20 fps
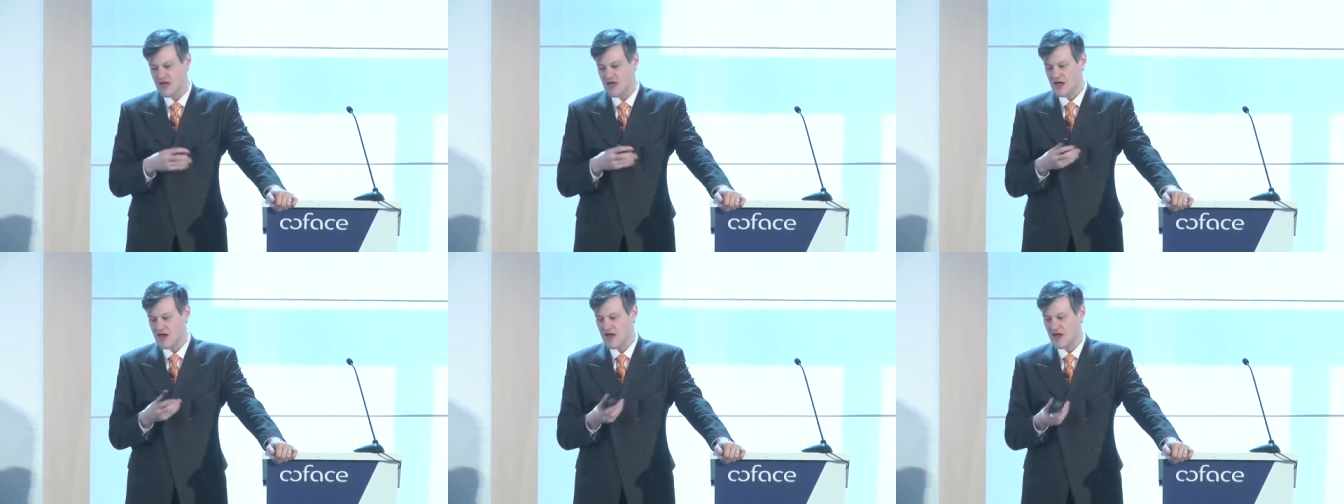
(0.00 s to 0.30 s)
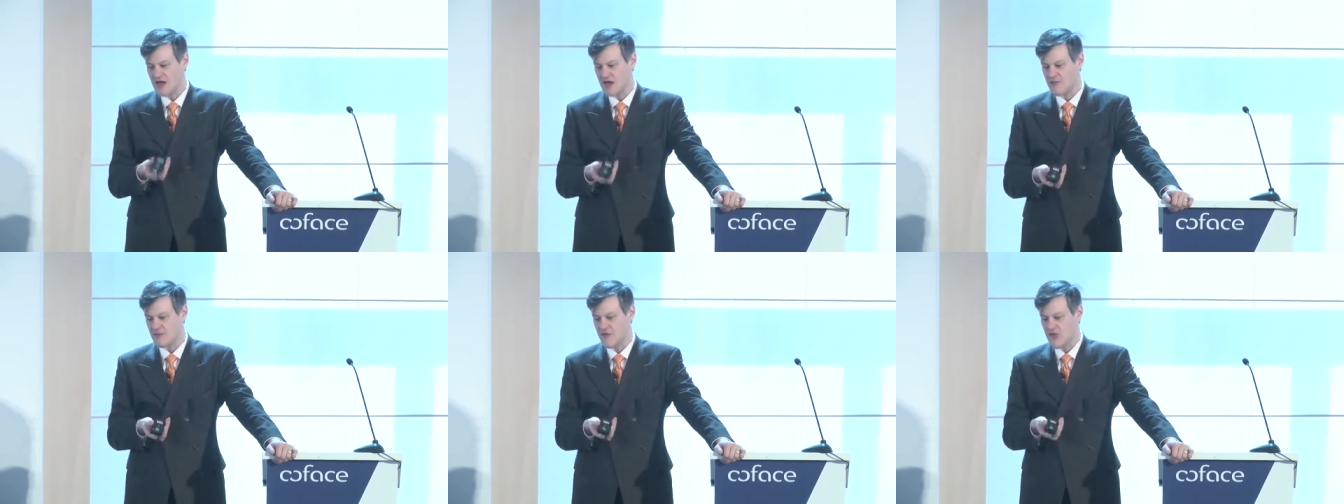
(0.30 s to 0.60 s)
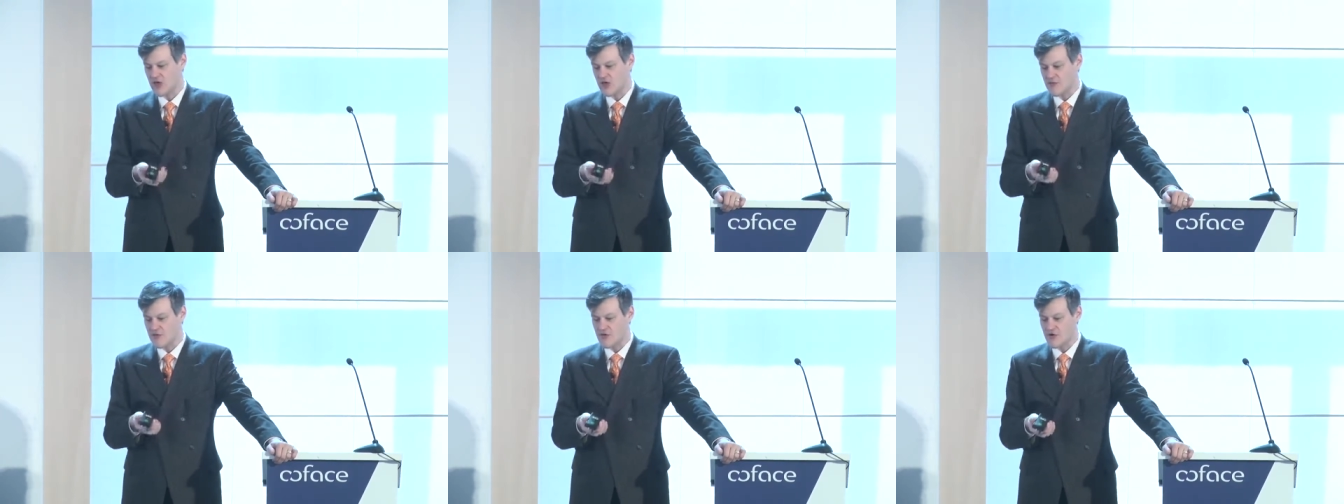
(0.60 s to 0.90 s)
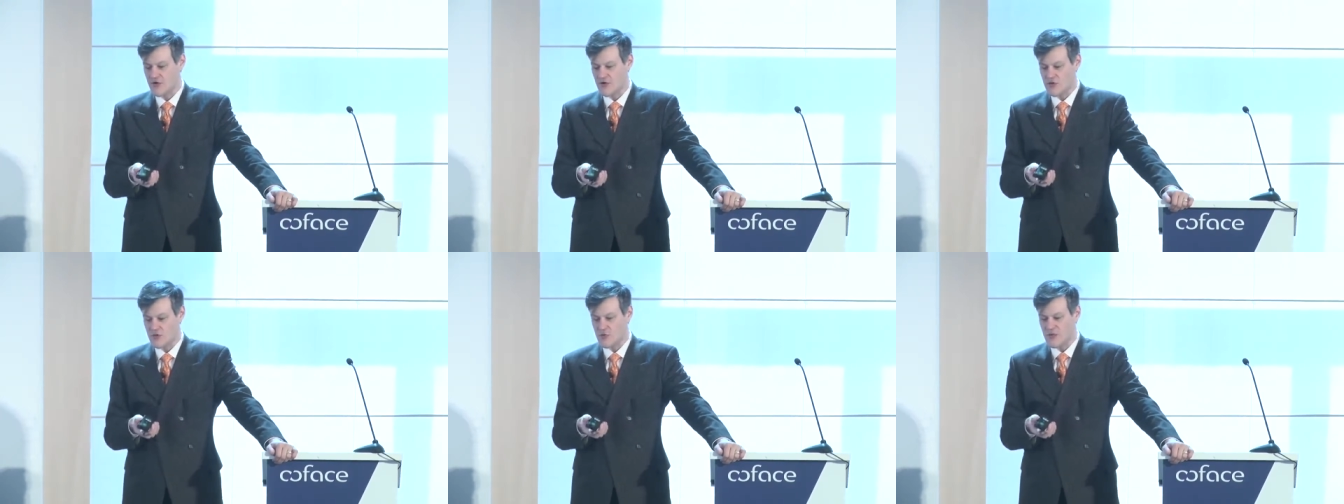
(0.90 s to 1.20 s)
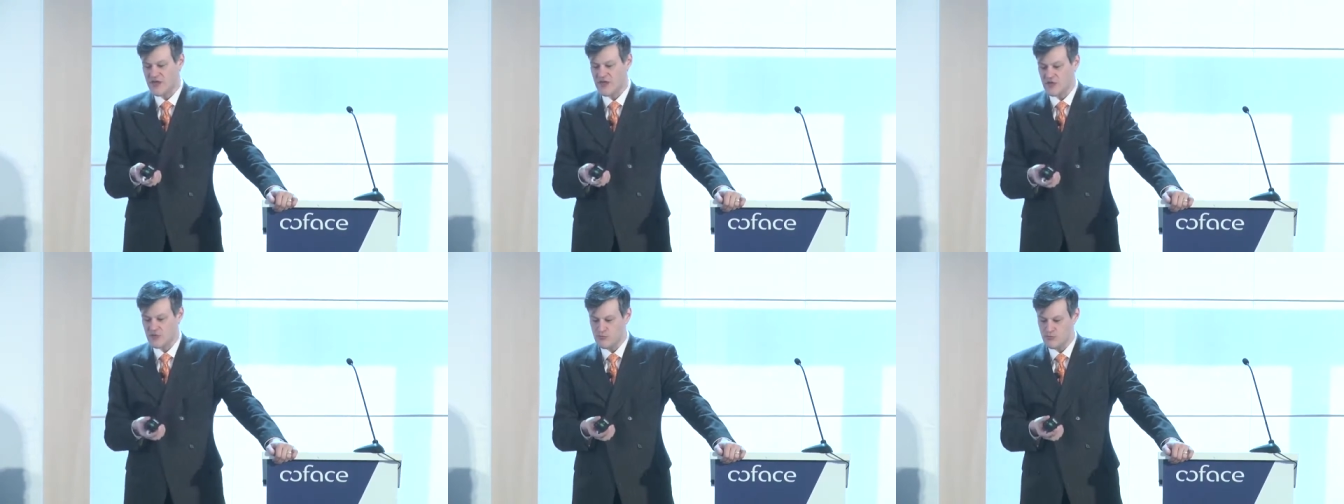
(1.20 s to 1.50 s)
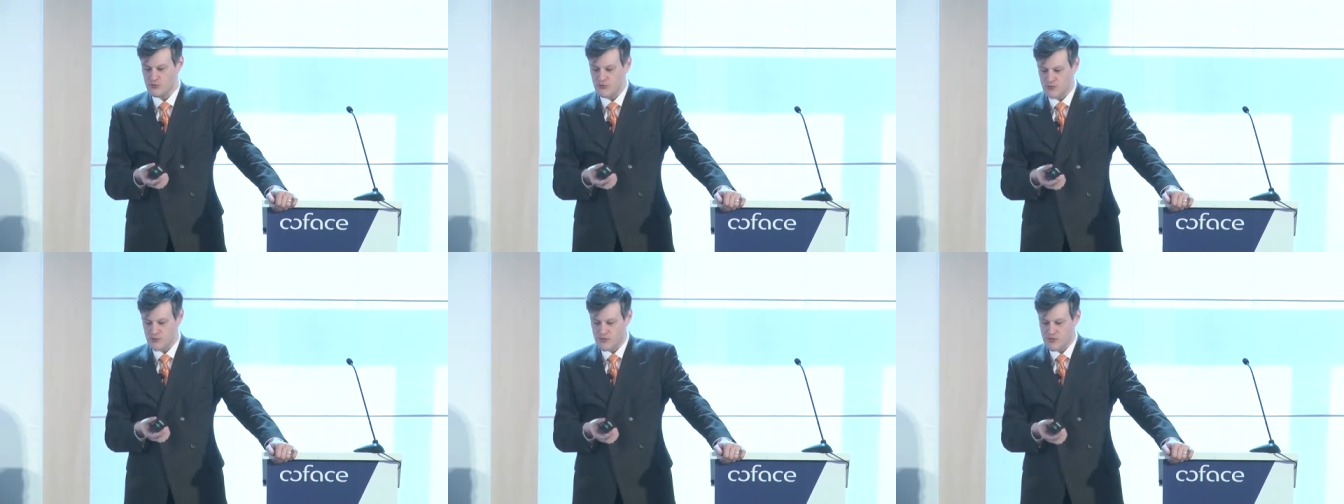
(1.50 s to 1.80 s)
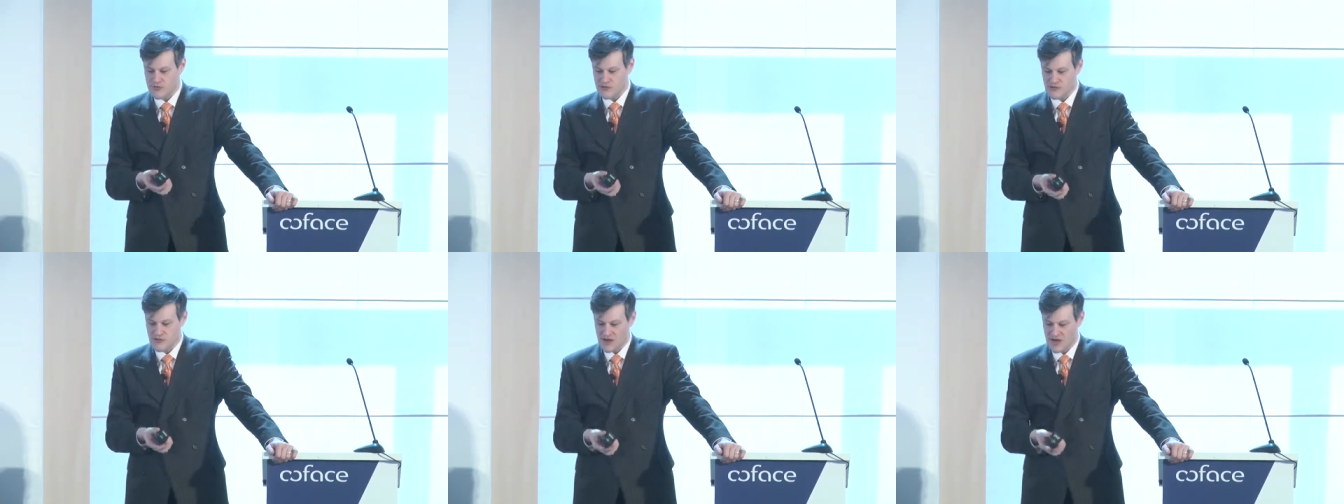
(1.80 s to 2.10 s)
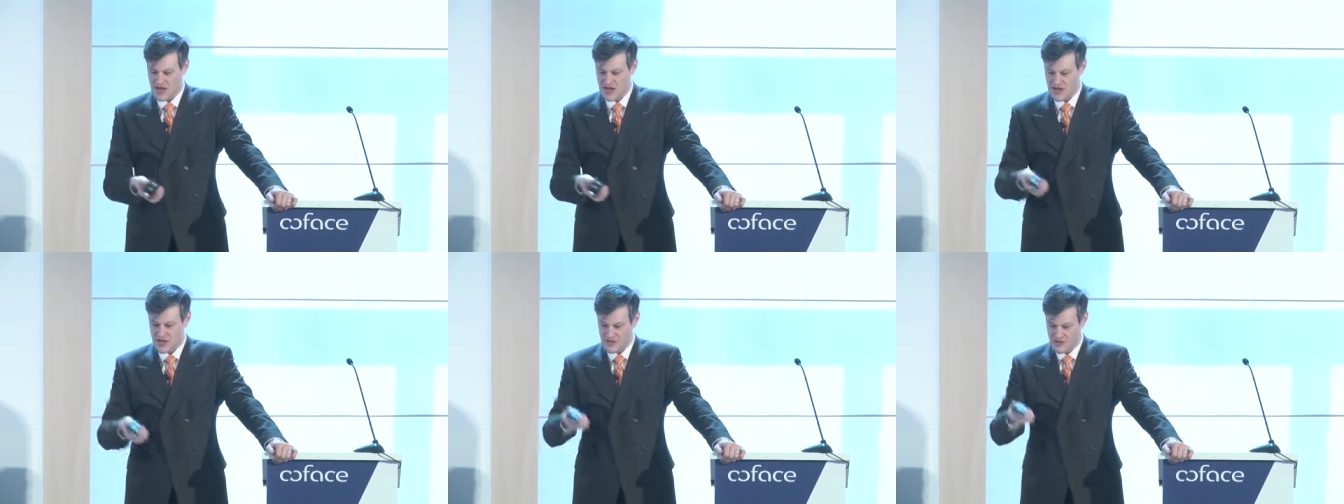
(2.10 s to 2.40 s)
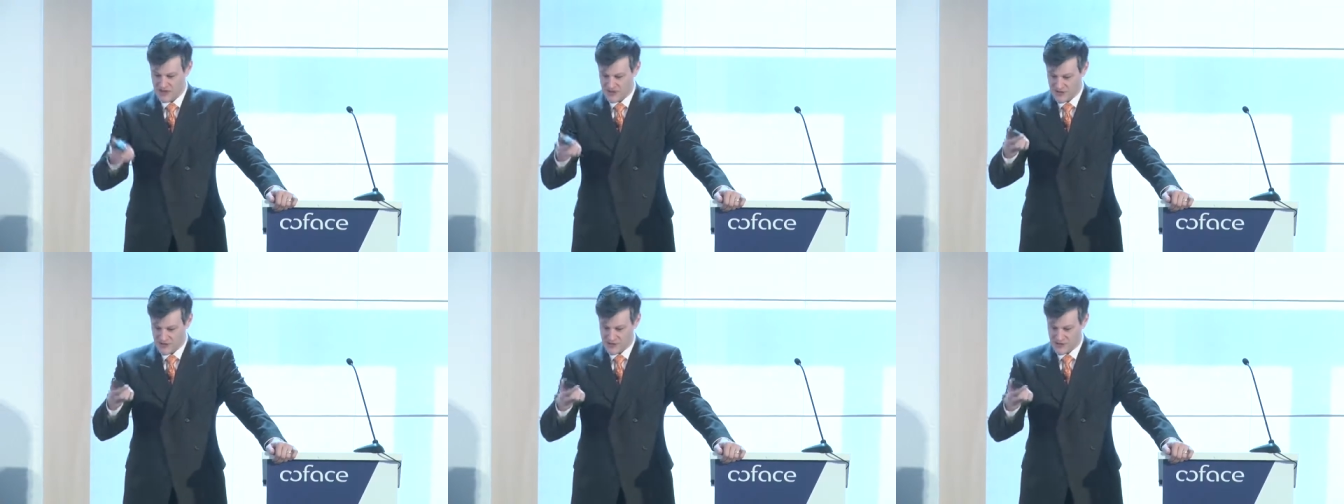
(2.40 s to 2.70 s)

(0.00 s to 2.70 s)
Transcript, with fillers: Um, so we produce uh,